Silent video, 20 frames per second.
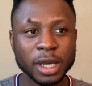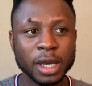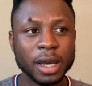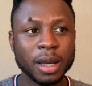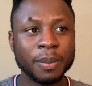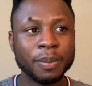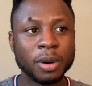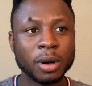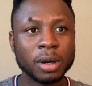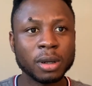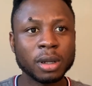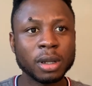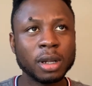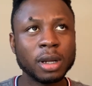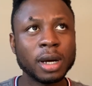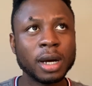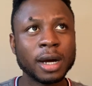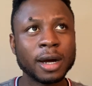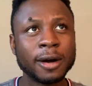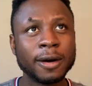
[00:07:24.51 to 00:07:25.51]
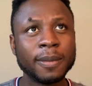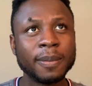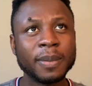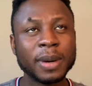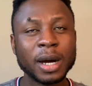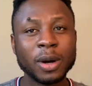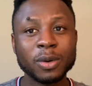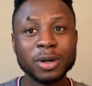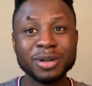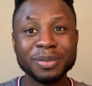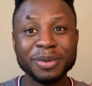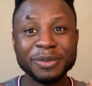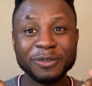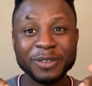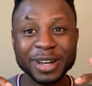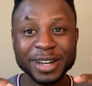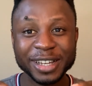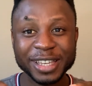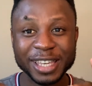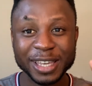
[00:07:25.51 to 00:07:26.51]
But I want to be
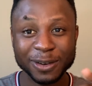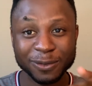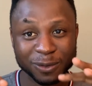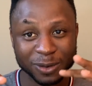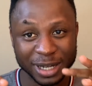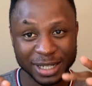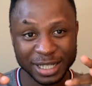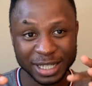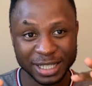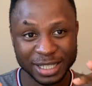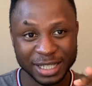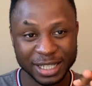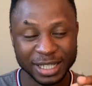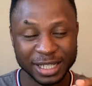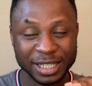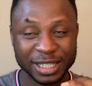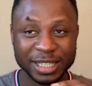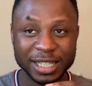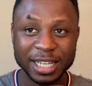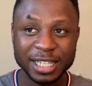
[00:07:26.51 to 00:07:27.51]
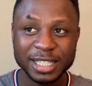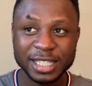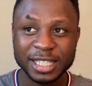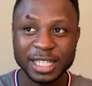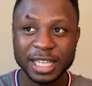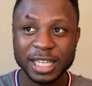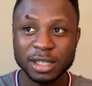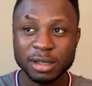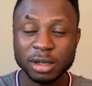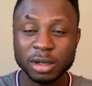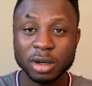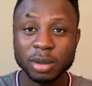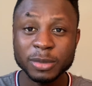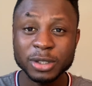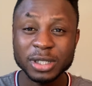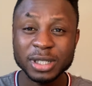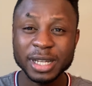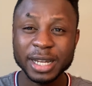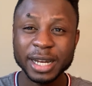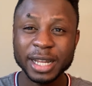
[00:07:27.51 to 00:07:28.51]
very careful as I say this. Let's say you're coming to
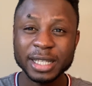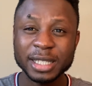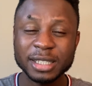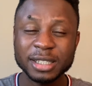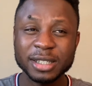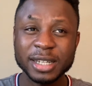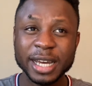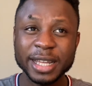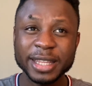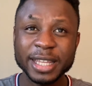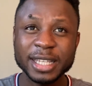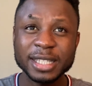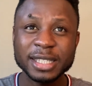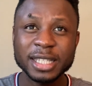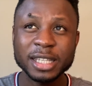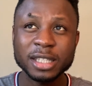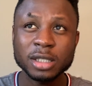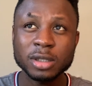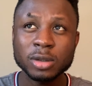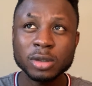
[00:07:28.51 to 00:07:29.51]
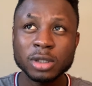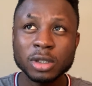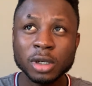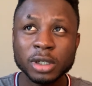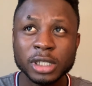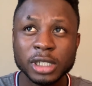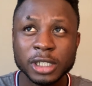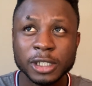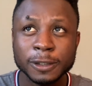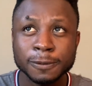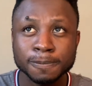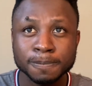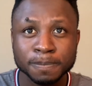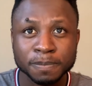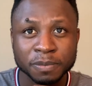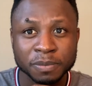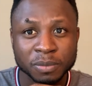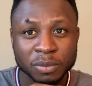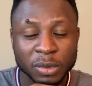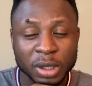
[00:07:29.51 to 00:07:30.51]
the United States to study
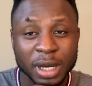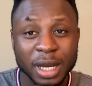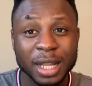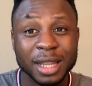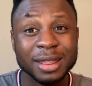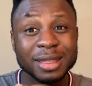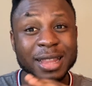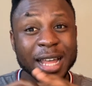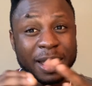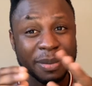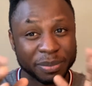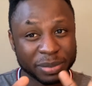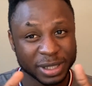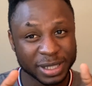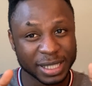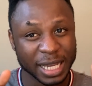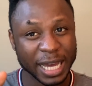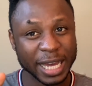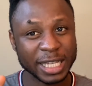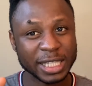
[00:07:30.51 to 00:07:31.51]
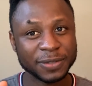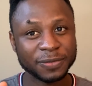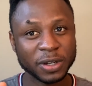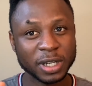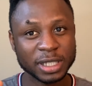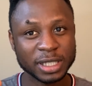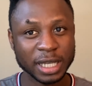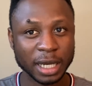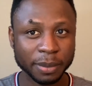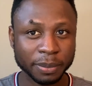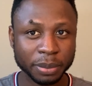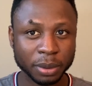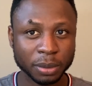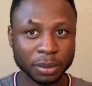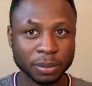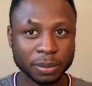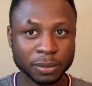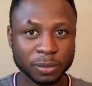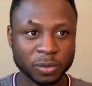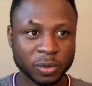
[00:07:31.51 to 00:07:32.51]
library science, for example,
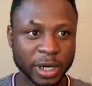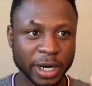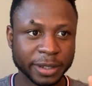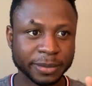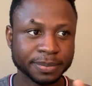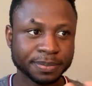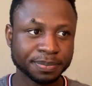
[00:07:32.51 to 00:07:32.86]
right?